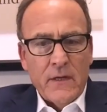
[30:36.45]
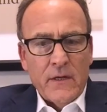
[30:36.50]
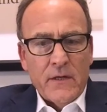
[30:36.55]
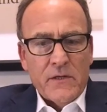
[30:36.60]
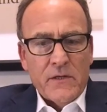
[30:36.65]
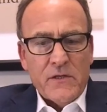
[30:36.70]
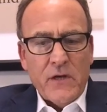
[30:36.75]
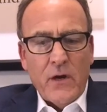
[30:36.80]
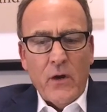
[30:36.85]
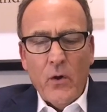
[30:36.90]

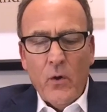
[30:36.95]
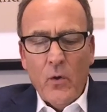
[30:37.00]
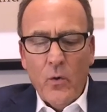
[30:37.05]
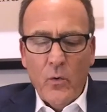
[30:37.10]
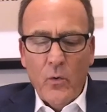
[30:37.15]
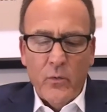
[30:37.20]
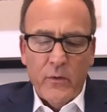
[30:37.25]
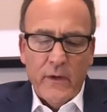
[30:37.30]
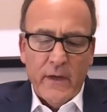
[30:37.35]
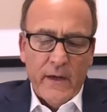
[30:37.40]

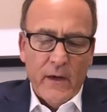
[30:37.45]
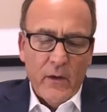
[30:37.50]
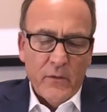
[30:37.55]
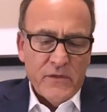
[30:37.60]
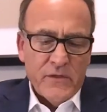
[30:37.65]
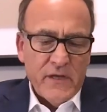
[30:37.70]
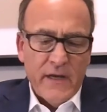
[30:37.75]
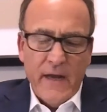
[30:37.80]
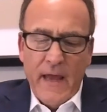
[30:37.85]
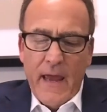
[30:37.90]
So,
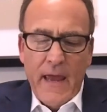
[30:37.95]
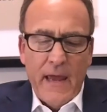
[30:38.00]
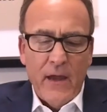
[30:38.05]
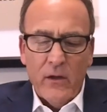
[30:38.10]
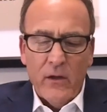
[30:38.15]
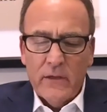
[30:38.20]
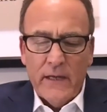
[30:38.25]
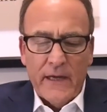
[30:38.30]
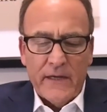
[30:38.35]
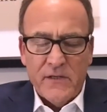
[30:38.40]
today,
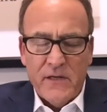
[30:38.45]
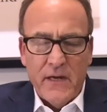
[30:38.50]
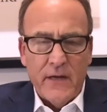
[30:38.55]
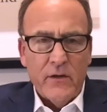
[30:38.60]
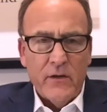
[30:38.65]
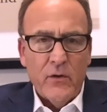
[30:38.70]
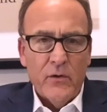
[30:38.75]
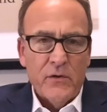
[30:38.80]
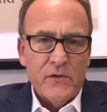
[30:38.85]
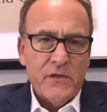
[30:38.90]
unlike 10
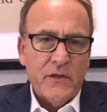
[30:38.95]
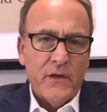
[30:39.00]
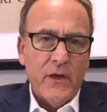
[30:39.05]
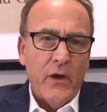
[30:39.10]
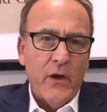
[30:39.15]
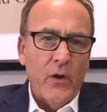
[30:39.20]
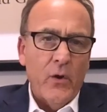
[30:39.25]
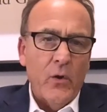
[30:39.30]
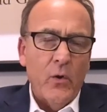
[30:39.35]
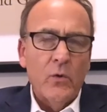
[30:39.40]
years
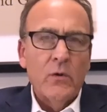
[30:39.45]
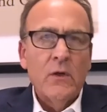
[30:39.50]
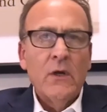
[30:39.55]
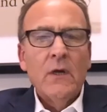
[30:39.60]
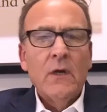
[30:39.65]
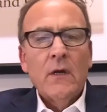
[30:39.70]
ago,